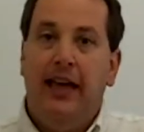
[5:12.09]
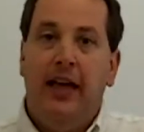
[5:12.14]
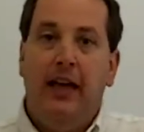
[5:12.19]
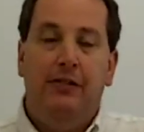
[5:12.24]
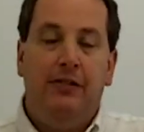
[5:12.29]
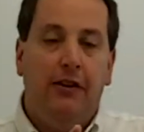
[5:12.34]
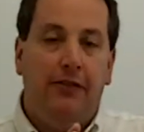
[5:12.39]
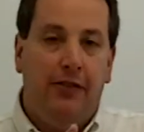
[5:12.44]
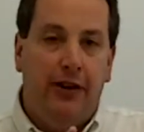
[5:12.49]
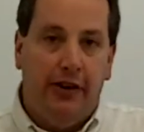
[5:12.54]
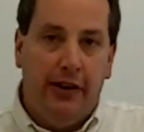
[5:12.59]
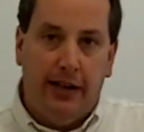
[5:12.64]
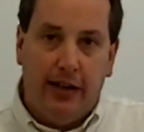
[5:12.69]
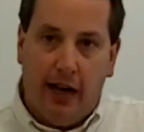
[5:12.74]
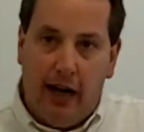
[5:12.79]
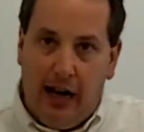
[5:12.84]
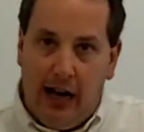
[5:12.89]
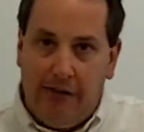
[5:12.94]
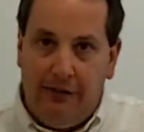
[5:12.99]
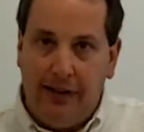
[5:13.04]
If you're very
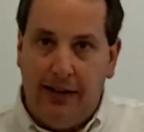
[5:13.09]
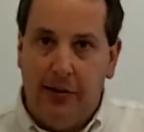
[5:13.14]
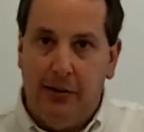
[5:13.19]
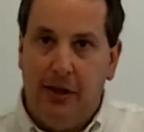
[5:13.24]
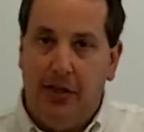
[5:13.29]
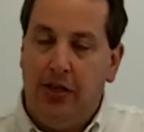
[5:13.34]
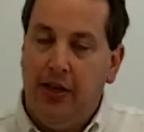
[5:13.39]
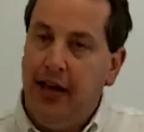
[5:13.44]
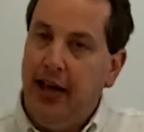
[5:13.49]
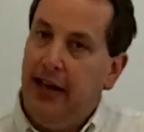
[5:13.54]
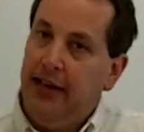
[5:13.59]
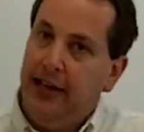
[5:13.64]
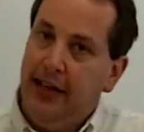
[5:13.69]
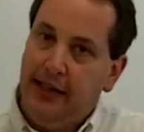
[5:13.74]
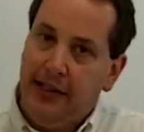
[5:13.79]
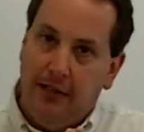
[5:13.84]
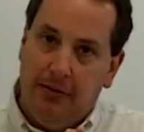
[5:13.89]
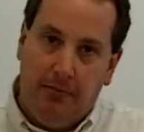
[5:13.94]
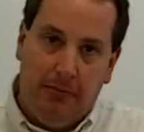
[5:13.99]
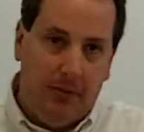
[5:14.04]
confident with that
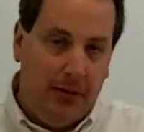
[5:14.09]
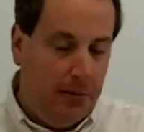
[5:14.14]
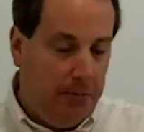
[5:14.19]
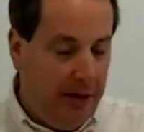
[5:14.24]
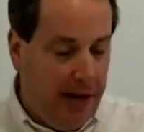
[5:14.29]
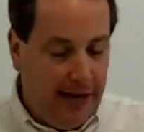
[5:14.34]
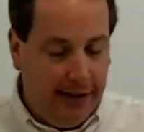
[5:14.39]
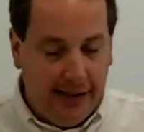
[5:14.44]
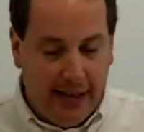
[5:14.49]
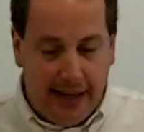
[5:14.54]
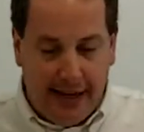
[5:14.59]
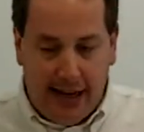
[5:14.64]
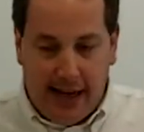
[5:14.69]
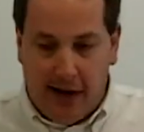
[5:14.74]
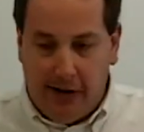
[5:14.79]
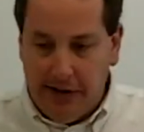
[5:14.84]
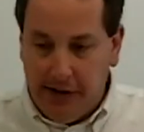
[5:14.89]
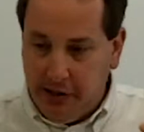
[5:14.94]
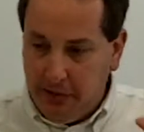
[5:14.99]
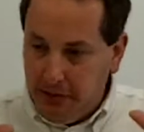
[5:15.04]
and you bang that
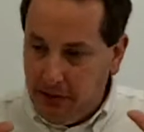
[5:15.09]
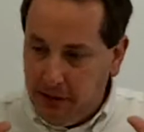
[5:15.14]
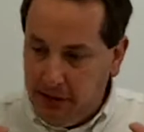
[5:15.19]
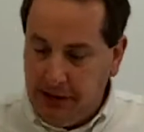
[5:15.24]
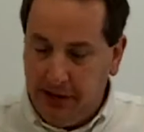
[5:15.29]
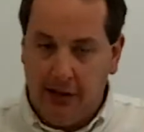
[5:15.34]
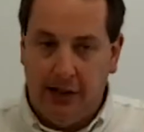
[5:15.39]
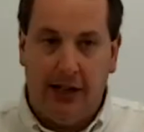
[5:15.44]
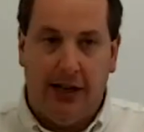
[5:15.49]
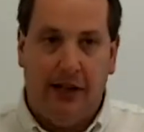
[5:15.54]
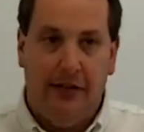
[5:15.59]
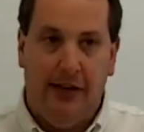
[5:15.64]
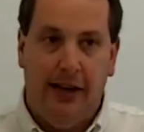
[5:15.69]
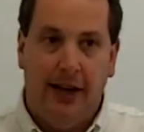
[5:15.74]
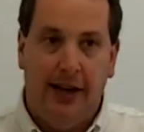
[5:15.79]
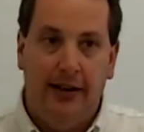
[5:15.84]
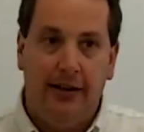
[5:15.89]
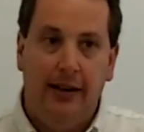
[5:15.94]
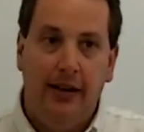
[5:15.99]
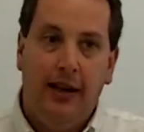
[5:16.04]
out and you're really good on
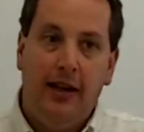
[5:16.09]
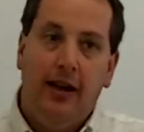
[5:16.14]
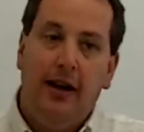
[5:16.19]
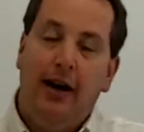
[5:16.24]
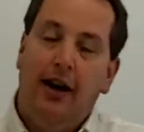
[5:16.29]
that,